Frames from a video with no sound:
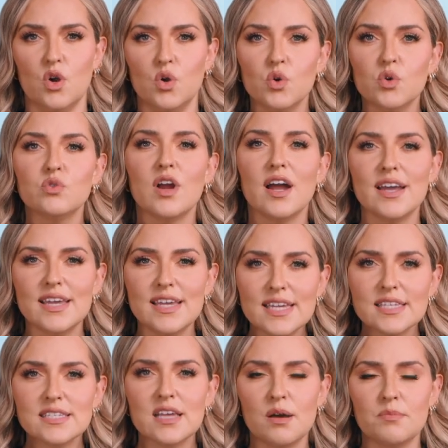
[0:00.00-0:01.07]
UNRWA
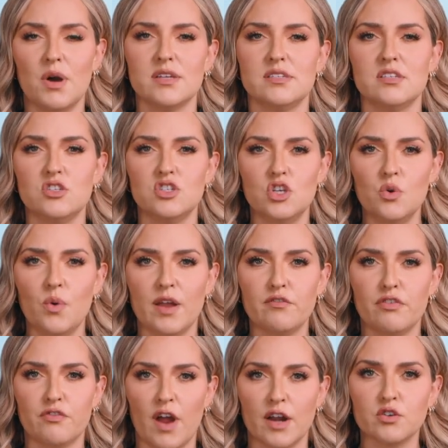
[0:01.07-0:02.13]
is Hamas's UN
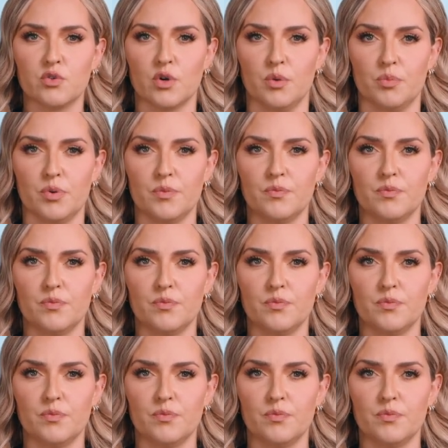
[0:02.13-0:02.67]
front group.